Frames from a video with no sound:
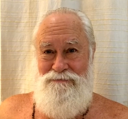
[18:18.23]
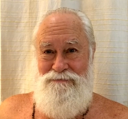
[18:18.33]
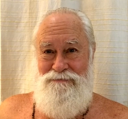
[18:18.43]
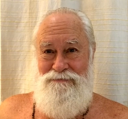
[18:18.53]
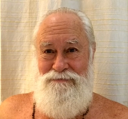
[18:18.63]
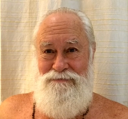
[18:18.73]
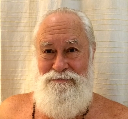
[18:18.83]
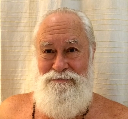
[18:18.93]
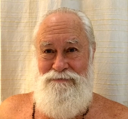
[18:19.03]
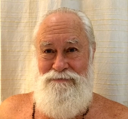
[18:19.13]

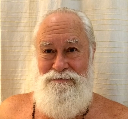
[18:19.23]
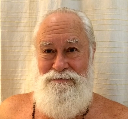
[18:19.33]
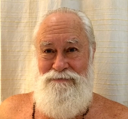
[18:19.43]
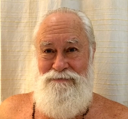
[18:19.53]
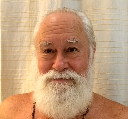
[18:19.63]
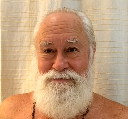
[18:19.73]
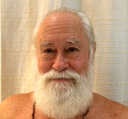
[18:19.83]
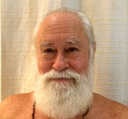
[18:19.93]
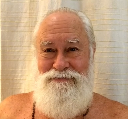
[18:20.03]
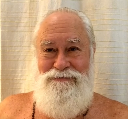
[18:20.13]

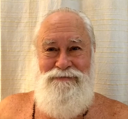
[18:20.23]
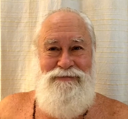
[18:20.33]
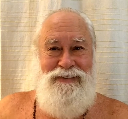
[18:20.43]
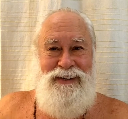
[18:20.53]
(no one is talking)